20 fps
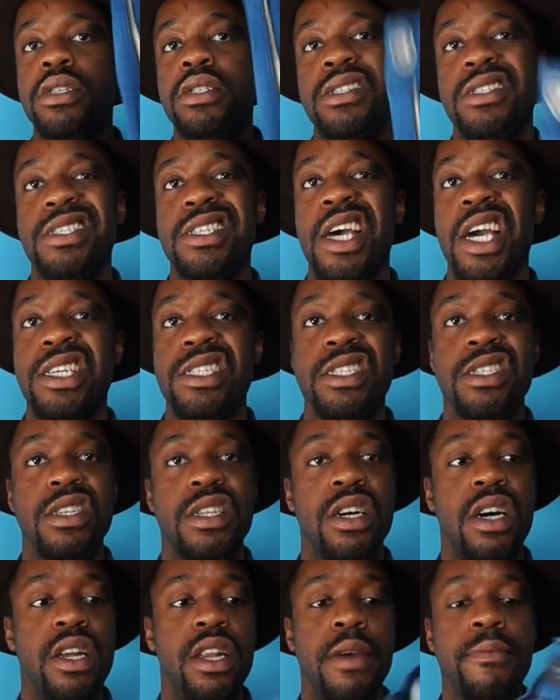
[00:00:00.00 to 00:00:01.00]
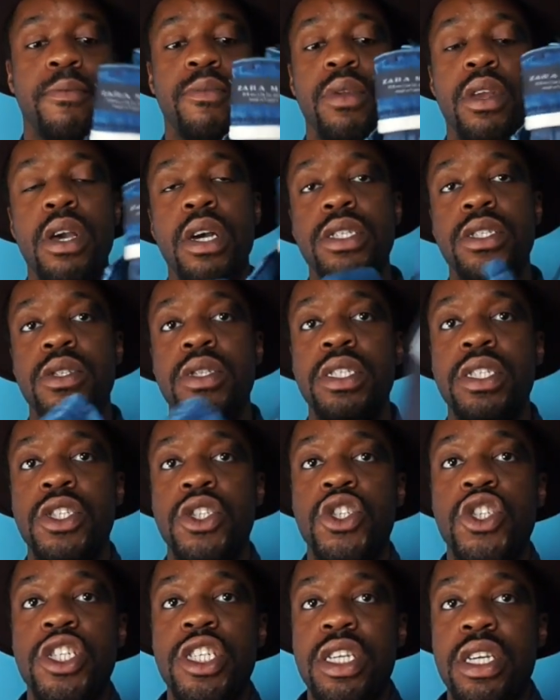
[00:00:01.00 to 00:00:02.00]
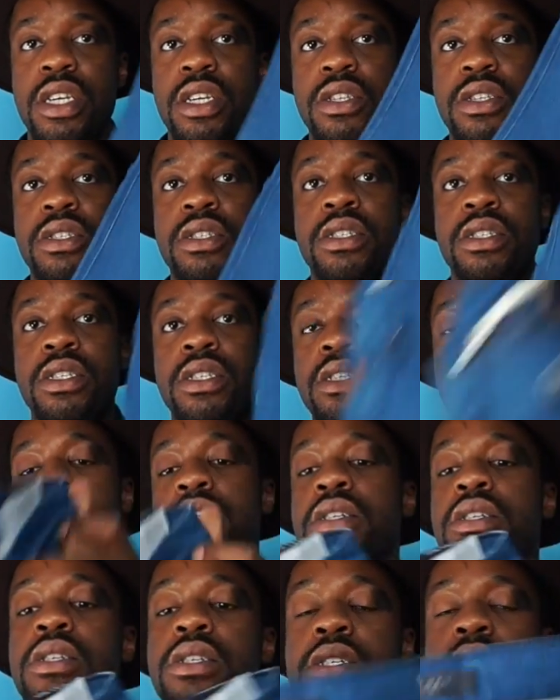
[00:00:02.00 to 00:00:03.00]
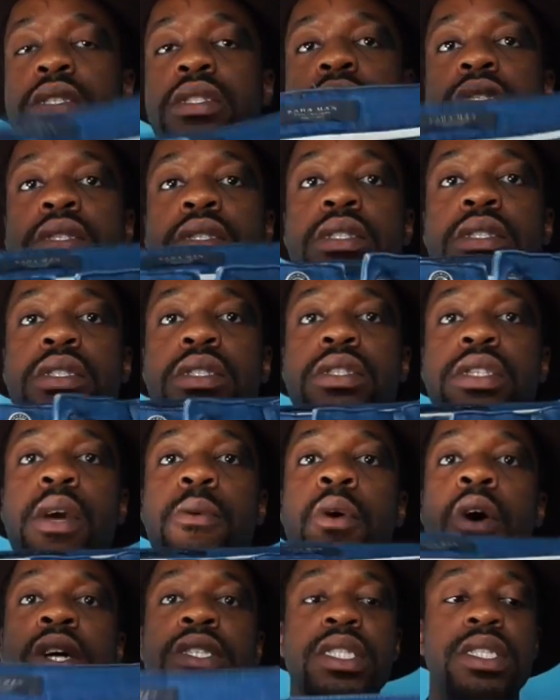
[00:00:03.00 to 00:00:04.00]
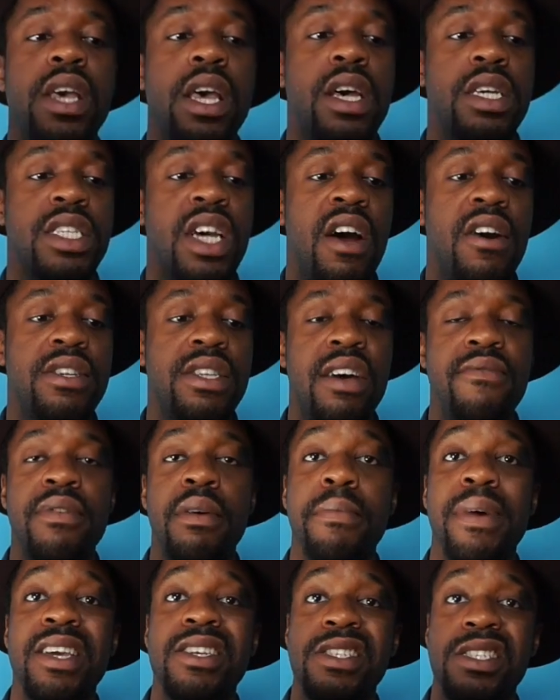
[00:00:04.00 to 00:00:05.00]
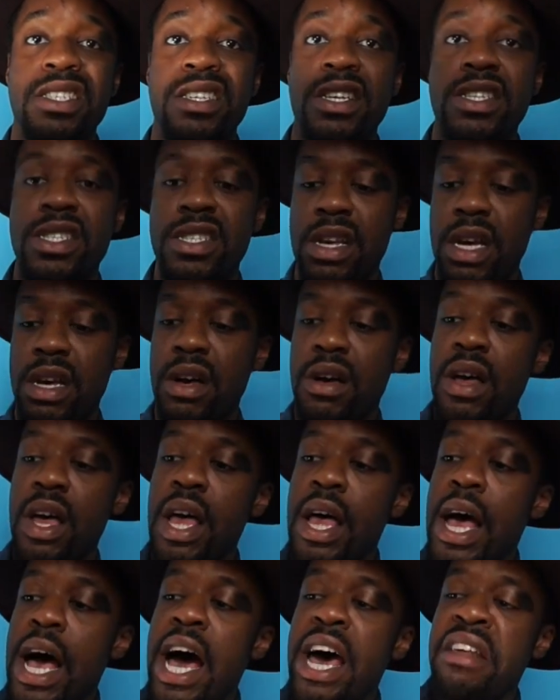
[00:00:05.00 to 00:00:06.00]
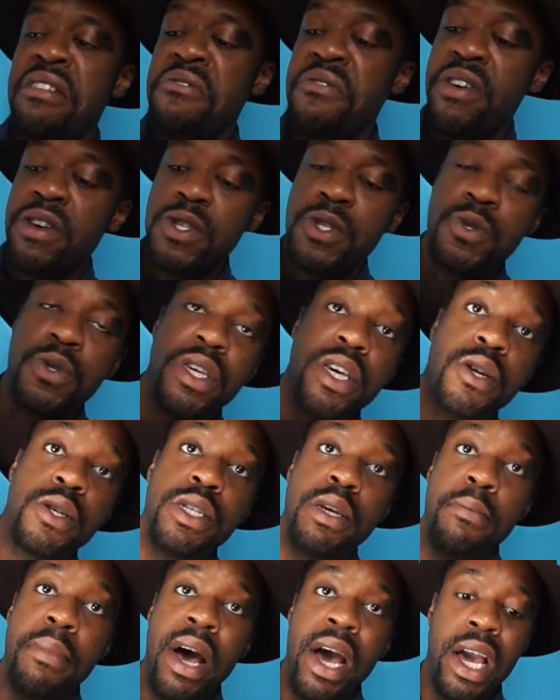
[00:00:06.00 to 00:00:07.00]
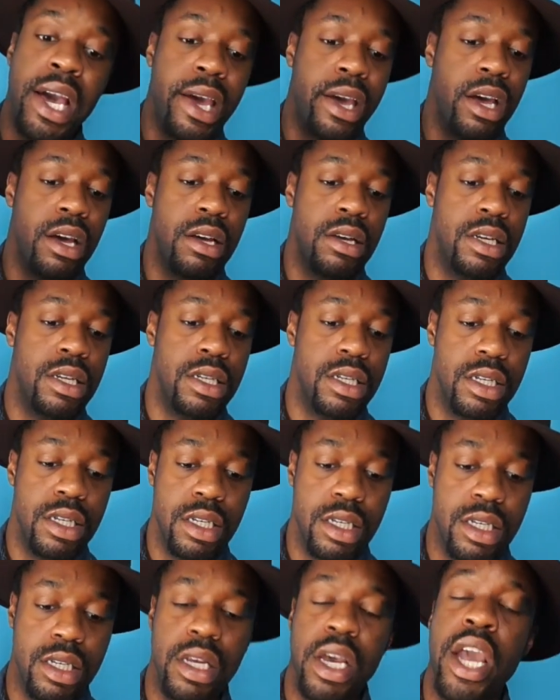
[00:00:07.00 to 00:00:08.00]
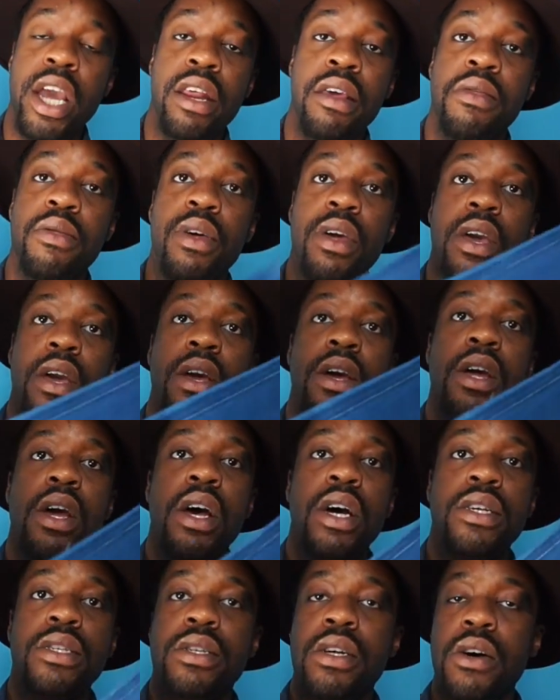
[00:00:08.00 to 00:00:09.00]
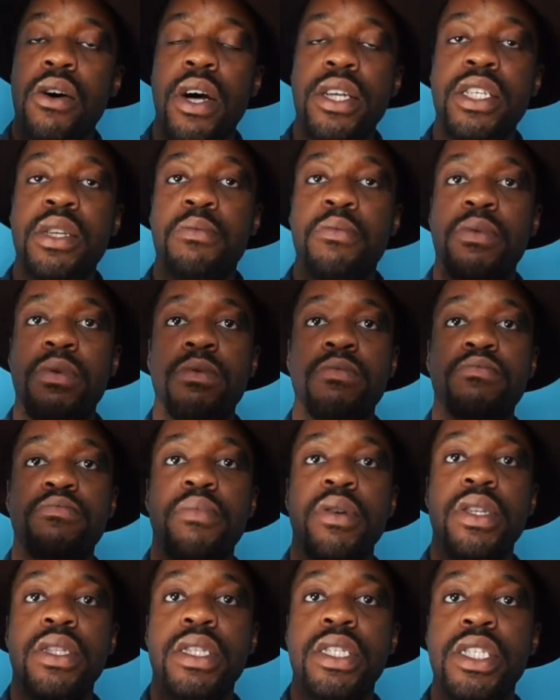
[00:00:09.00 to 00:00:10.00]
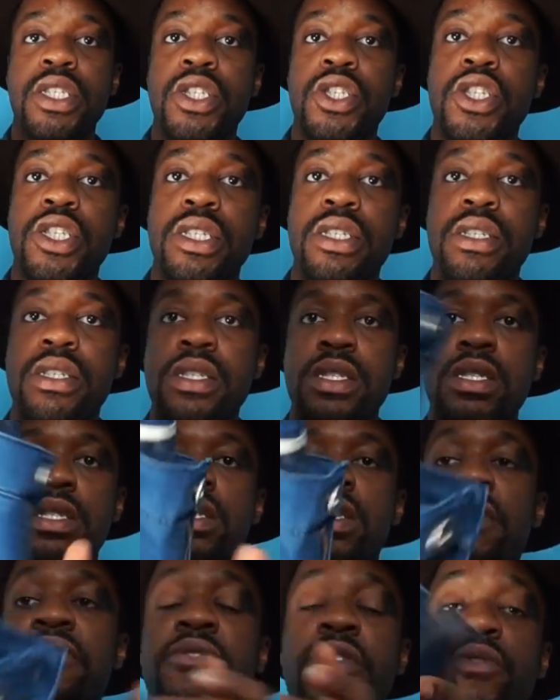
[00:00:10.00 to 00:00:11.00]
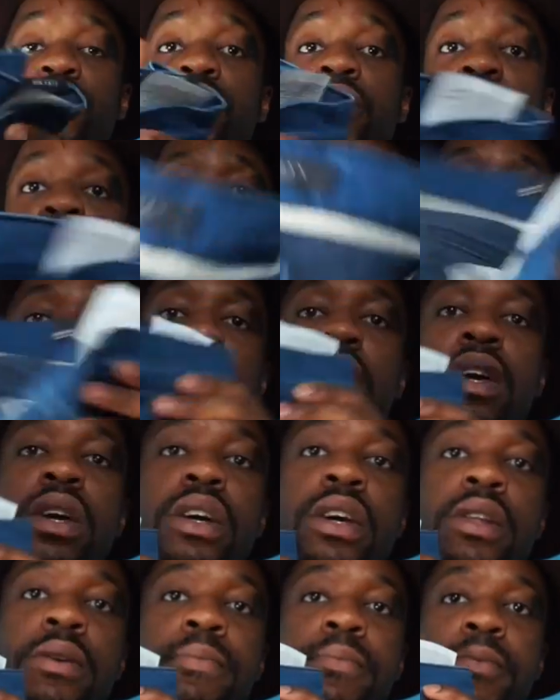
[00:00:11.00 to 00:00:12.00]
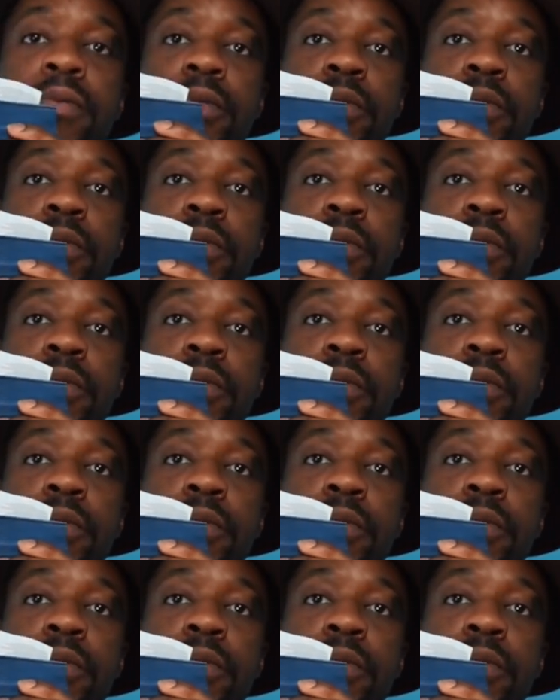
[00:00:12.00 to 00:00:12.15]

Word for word: See the tag is still on it. So these jeans, they were on sale. Zara's having a major sale, so I didn't feel too guilty buying anything. So I just bought these jeans. They fit really, really good.